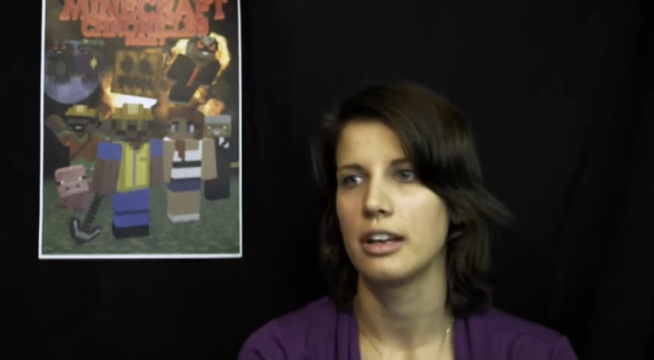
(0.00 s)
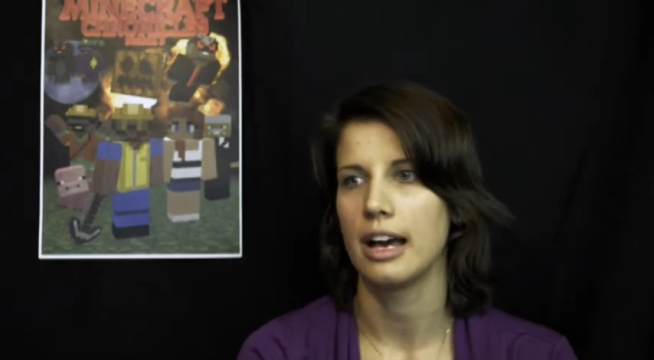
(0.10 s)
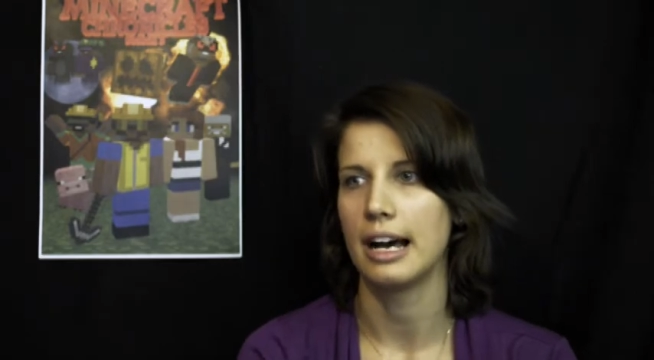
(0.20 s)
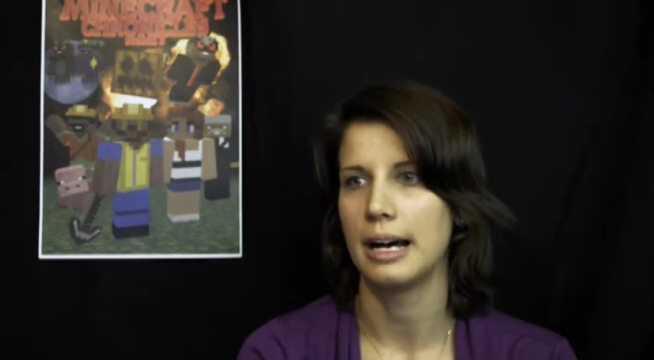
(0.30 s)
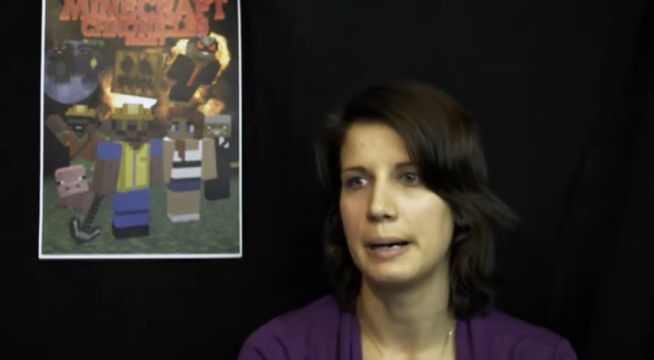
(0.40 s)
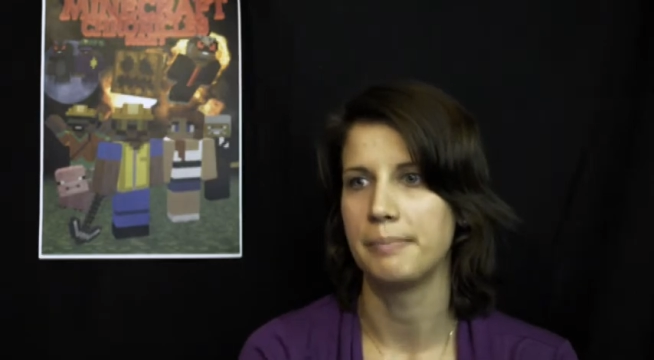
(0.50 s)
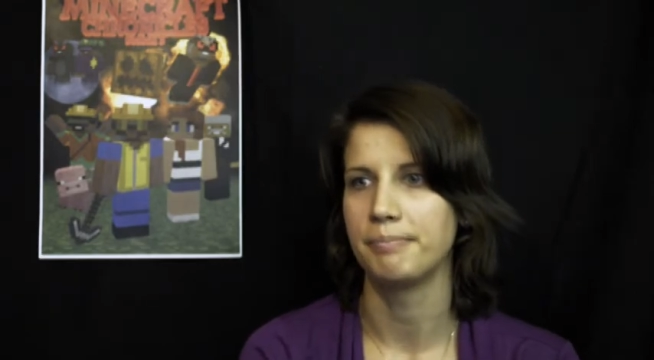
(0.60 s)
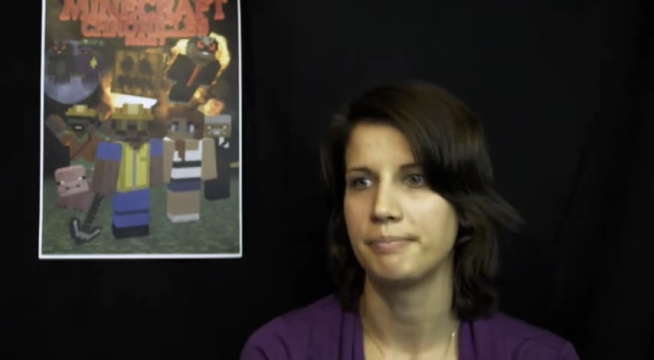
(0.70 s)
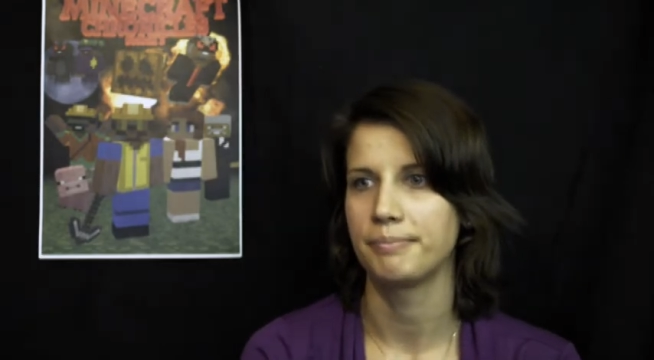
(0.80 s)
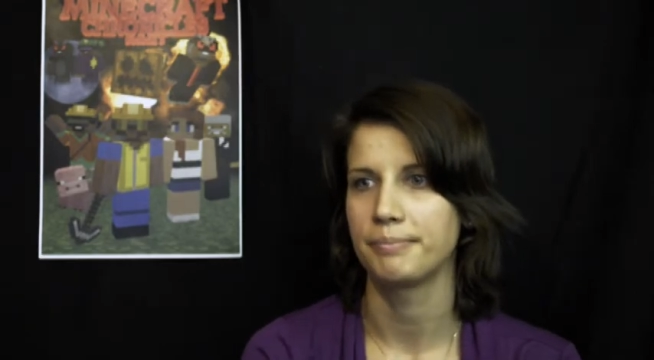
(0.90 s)
um,
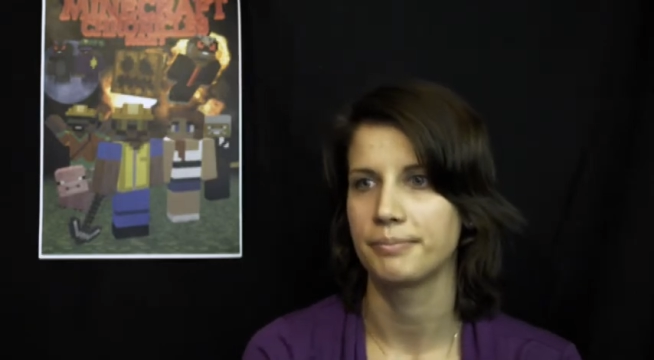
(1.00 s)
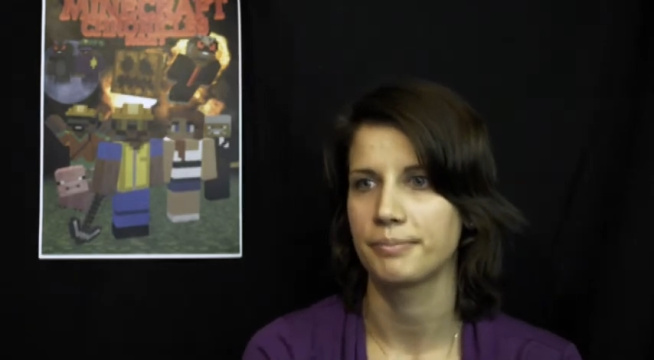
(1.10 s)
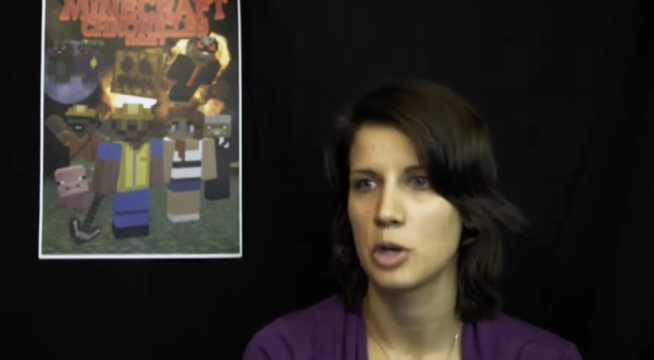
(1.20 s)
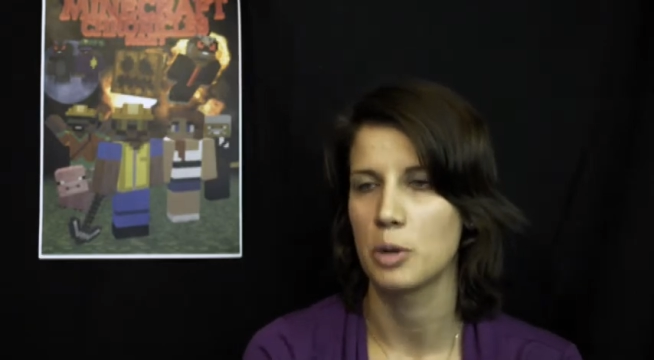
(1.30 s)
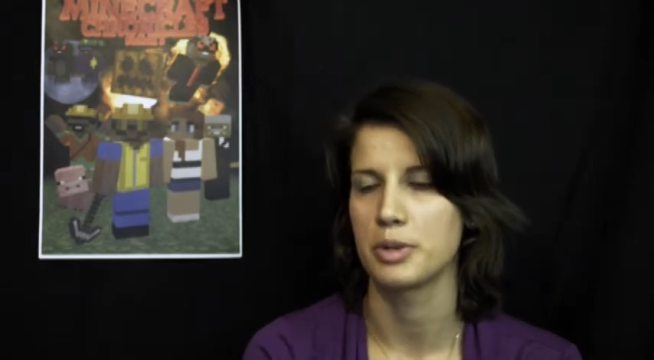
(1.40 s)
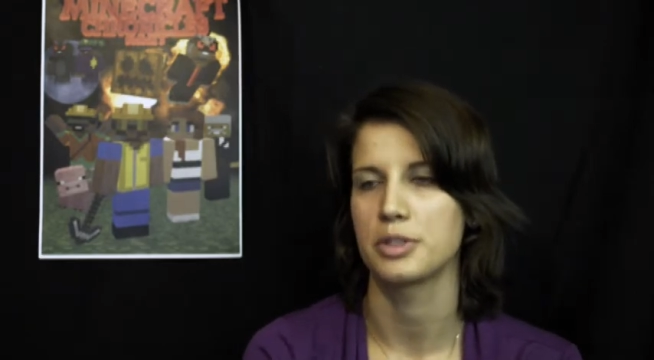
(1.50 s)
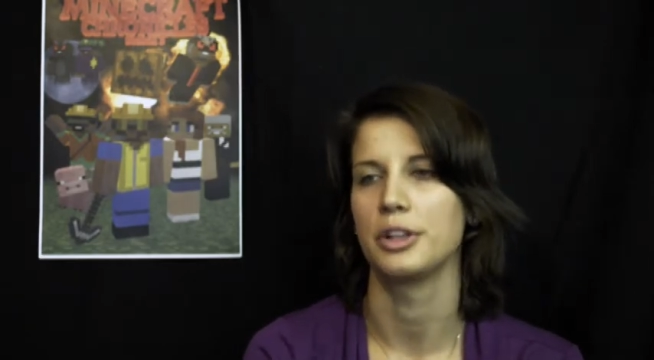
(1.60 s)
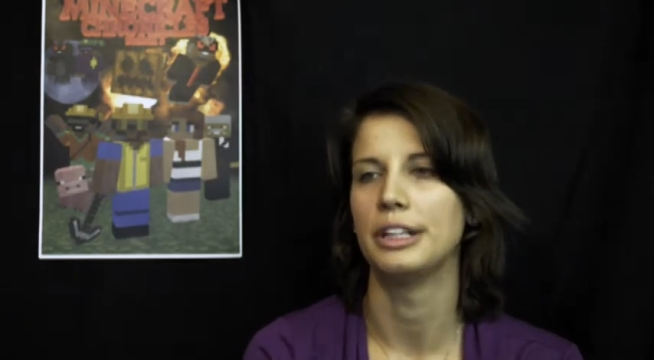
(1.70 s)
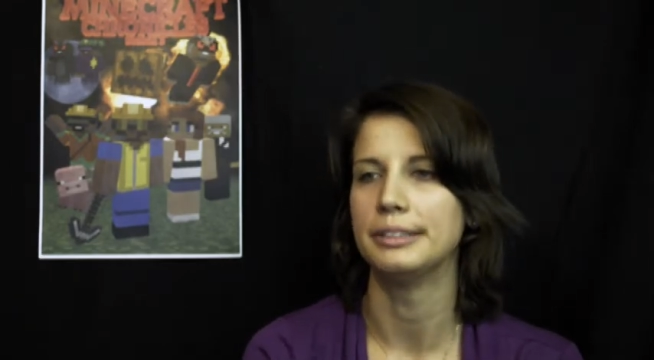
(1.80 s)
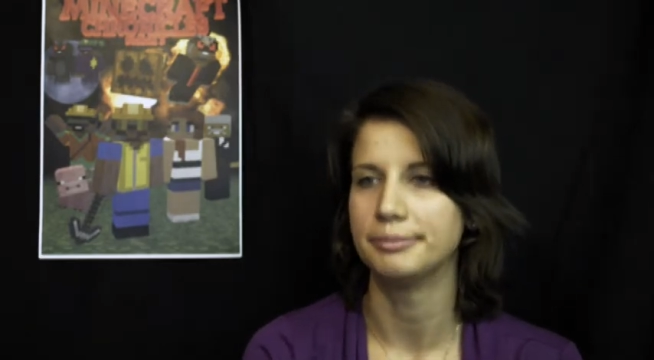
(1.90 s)
her
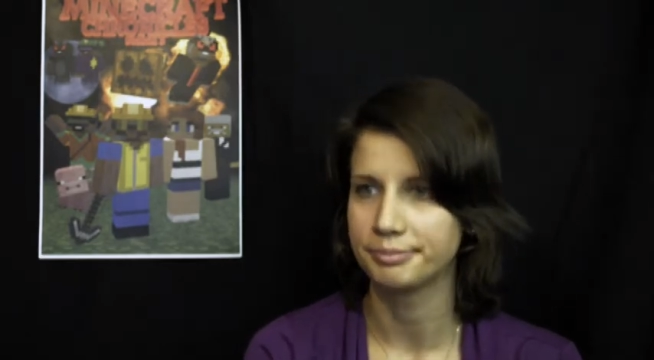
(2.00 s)
persona.